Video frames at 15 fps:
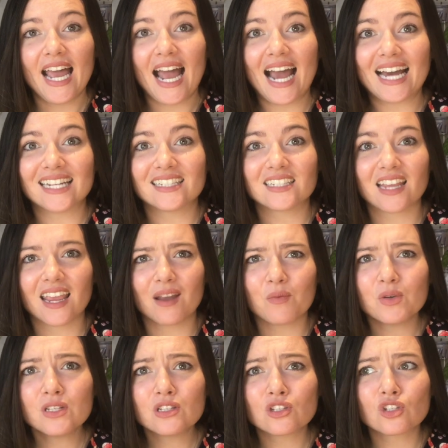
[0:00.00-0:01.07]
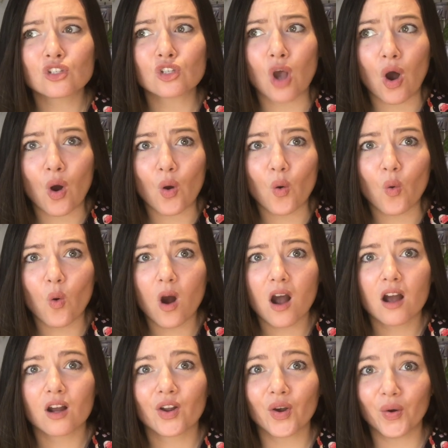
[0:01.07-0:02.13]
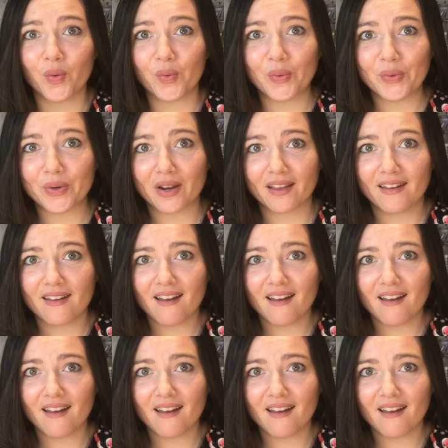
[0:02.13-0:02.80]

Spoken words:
and it was so cool.